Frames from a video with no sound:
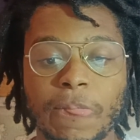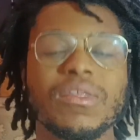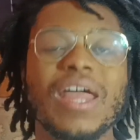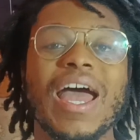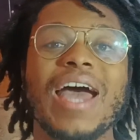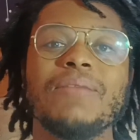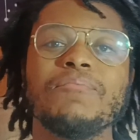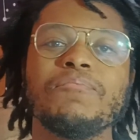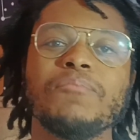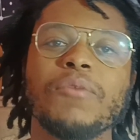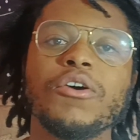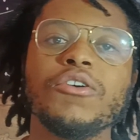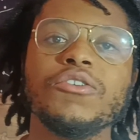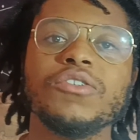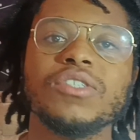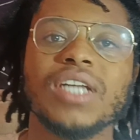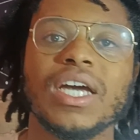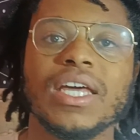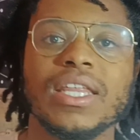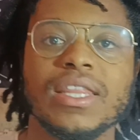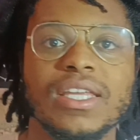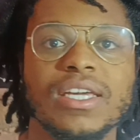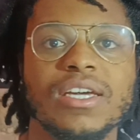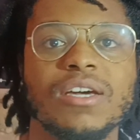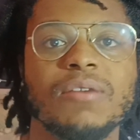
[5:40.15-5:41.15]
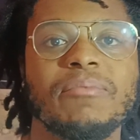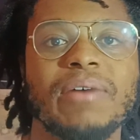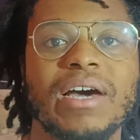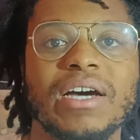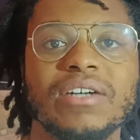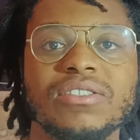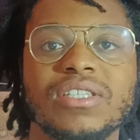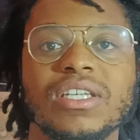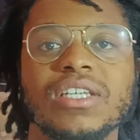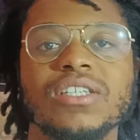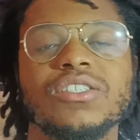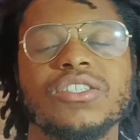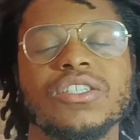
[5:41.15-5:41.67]
At most, I think
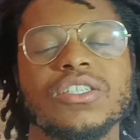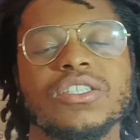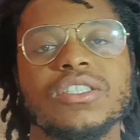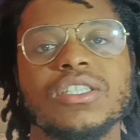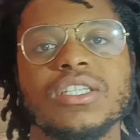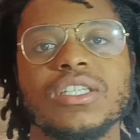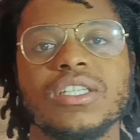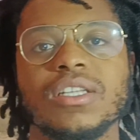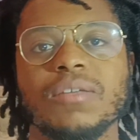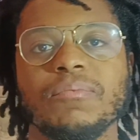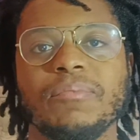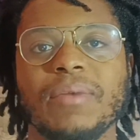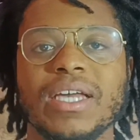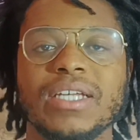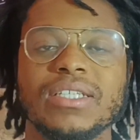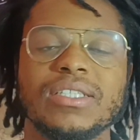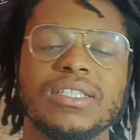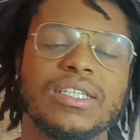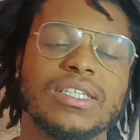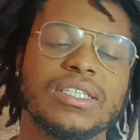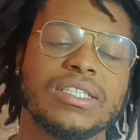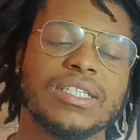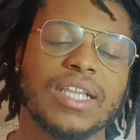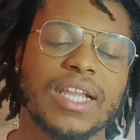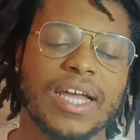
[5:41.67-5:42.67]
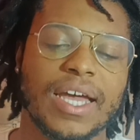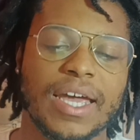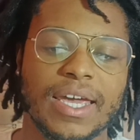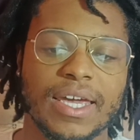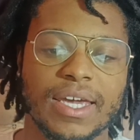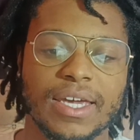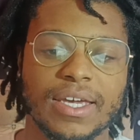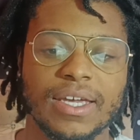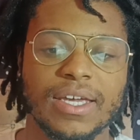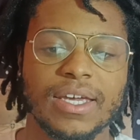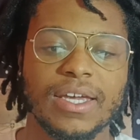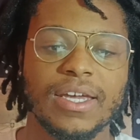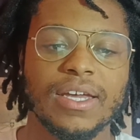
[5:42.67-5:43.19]
about it just in the basis
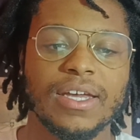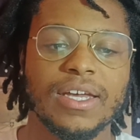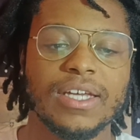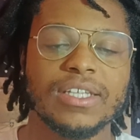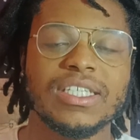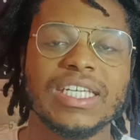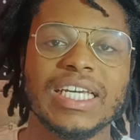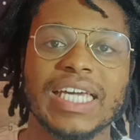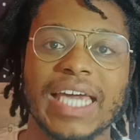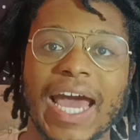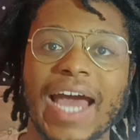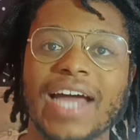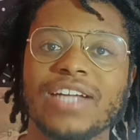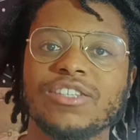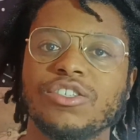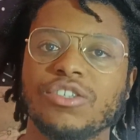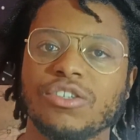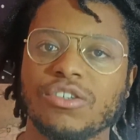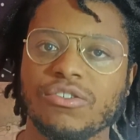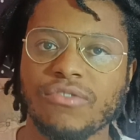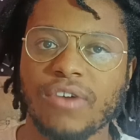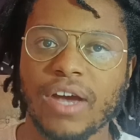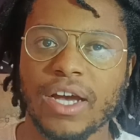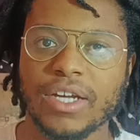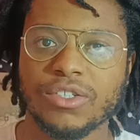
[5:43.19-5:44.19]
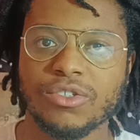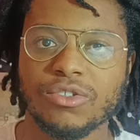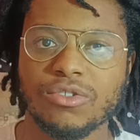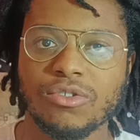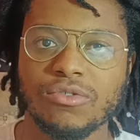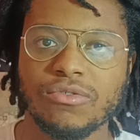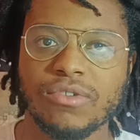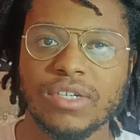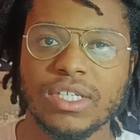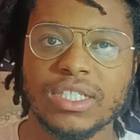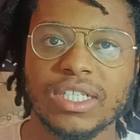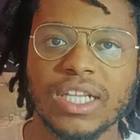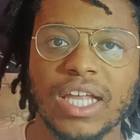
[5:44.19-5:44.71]
like to categorize
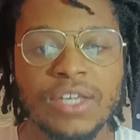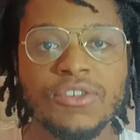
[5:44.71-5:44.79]
stories.